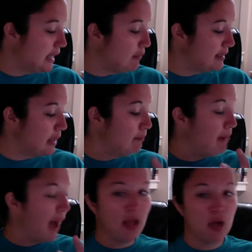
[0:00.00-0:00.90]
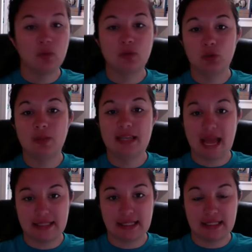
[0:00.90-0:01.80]
Everybody say
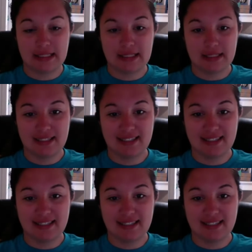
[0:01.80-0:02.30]
bioluminescence.